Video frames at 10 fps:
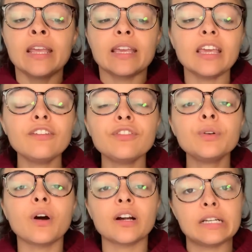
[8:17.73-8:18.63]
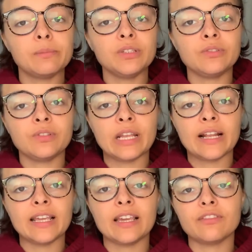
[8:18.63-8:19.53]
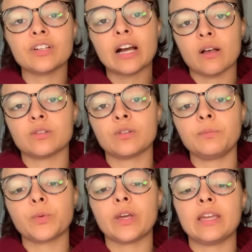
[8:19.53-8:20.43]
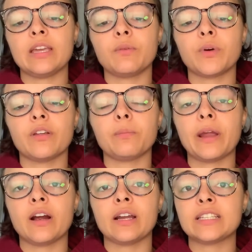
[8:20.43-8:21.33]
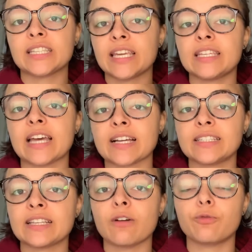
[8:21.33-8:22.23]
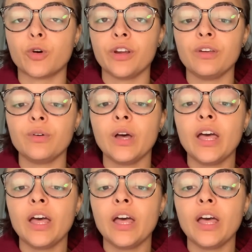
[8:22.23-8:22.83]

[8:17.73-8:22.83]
If you are a W-2 nanny, if you're a household employee where the parent is taking taxes out for you,